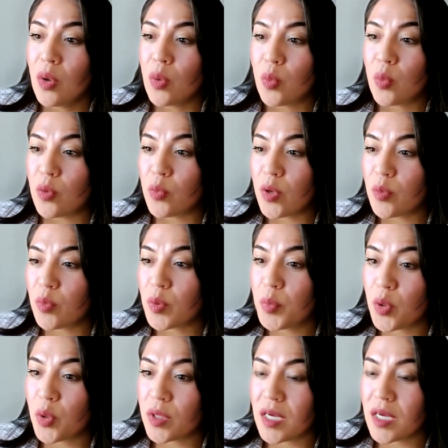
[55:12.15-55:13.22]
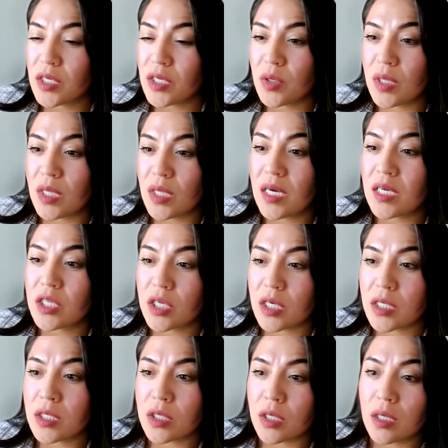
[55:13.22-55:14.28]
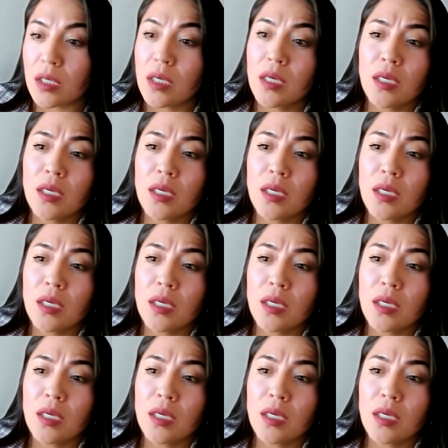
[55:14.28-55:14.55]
would we report that to the adjuster?